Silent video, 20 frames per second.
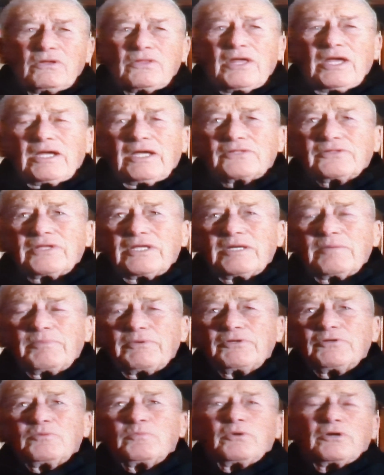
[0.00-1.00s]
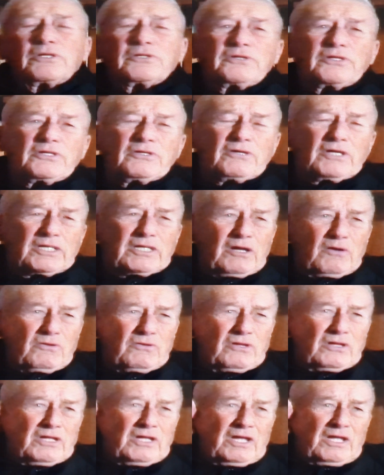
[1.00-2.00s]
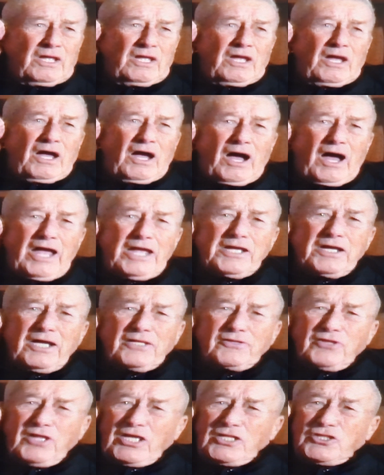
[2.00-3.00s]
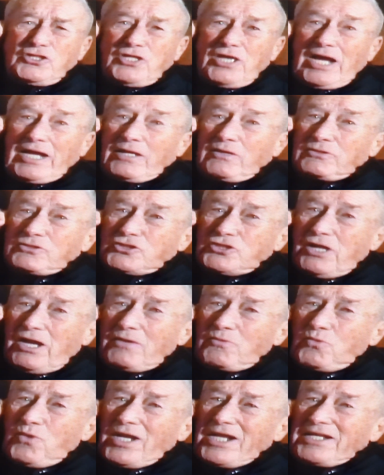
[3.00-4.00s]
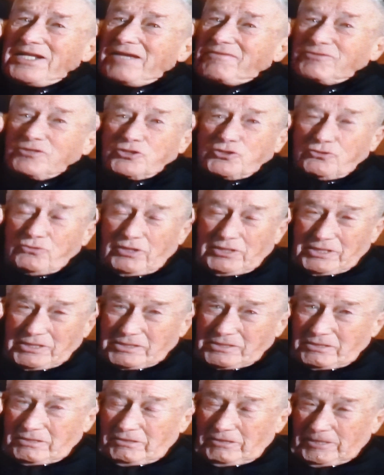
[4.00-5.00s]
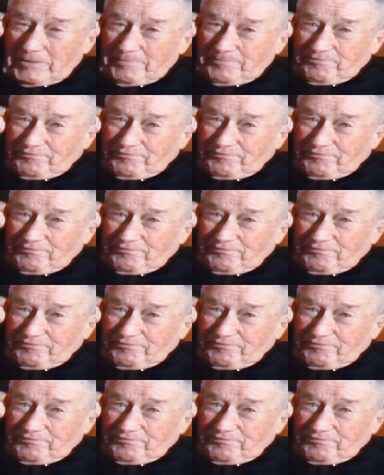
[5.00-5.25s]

I got that up in Newburgh, New York. Oh, look. I got that Jag. John Wayne never saw this car.